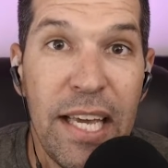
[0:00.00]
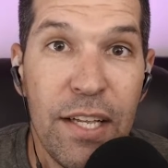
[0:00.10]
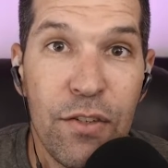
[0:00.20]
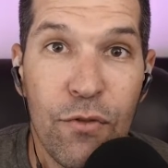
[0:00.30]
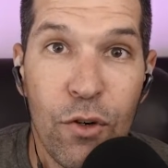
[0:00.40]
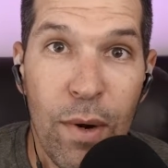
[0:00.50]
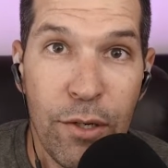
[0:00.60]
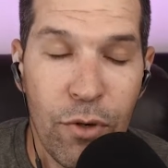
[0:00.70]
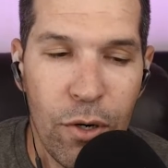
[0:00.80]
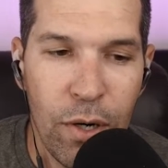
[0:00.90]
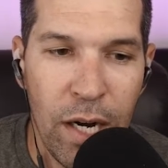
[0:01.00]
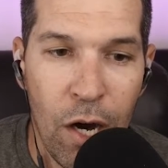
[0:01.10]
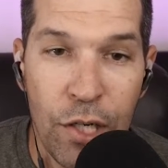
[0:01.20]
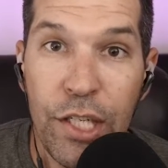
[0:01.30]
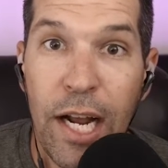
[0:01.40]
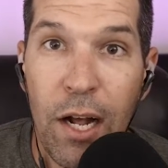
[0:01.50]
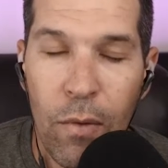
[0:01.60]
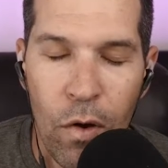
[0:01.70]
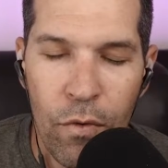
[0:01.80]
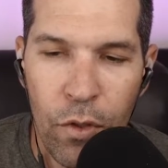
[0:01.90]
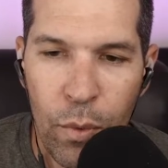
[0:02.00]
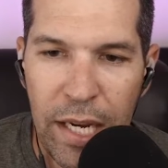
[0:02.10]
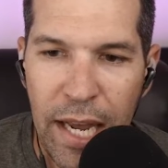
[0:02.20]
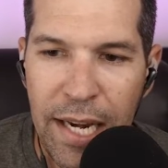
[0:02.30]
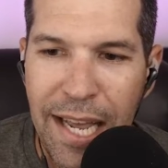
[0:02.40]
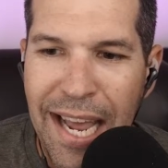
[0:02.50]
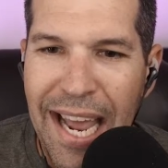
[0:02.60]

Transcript: Kids for Retro RGL over the weekend,